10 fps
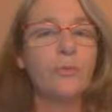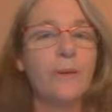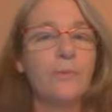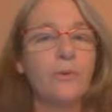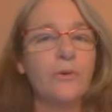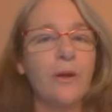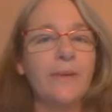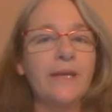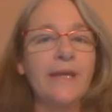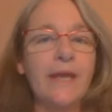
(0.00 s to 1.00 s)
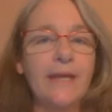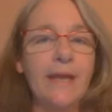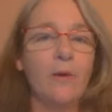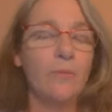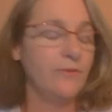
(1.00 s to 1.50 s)
people who come in and
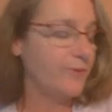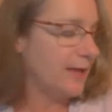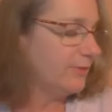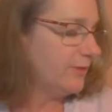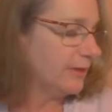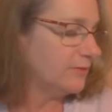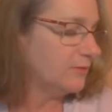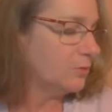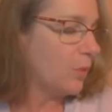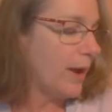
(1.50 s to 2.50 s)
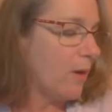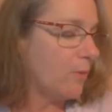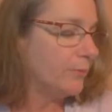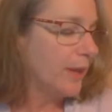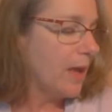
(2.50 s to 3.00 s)
help me find things as
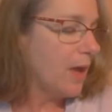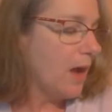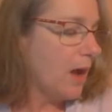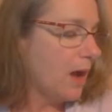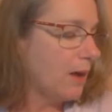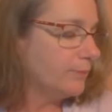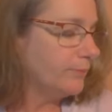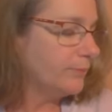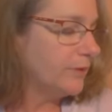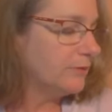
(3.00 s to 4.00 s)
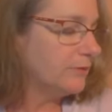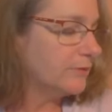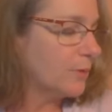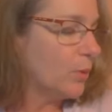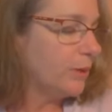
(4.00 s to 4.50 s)
well. This
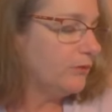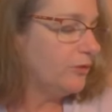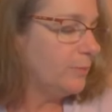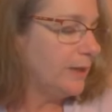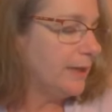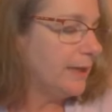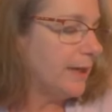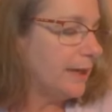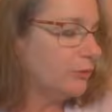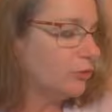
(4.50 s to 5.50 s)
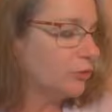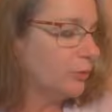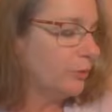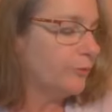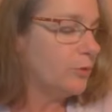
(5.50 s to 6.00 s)
is going to be a
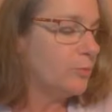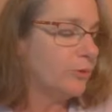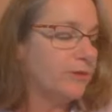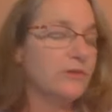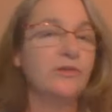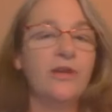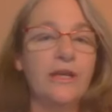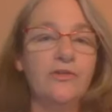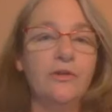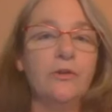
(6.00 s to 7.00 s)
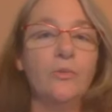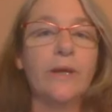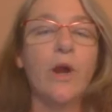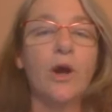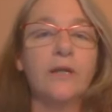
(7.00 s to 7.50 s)
truthful presentation
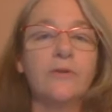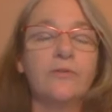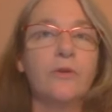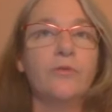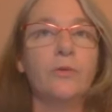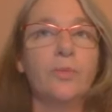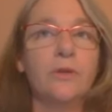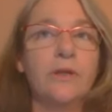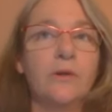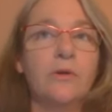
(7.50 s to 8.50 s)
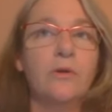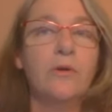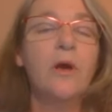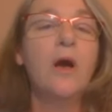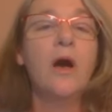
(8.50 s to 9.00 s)
regardless of your
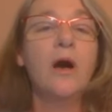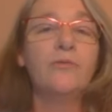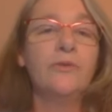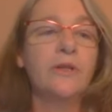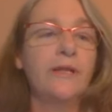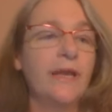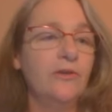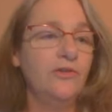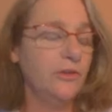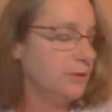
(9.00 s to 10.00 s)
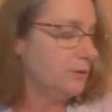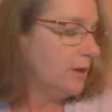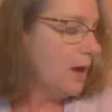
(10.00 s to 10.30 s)
political affiliation.